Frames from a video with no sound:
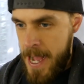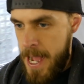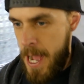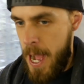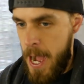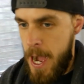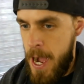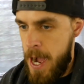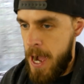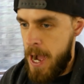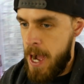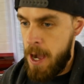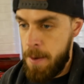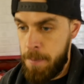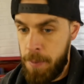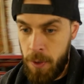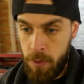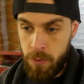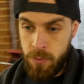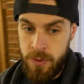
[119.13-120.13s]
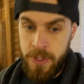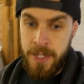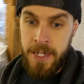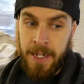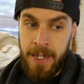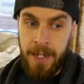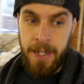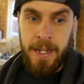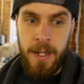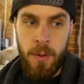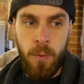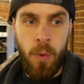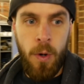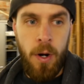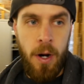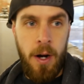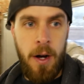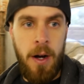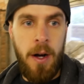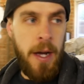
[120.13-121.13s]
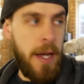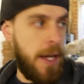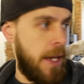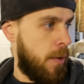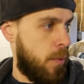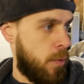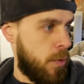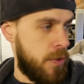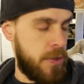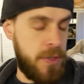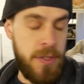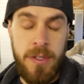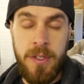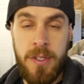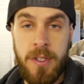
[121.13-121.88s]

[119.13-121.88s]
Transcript: But really what I was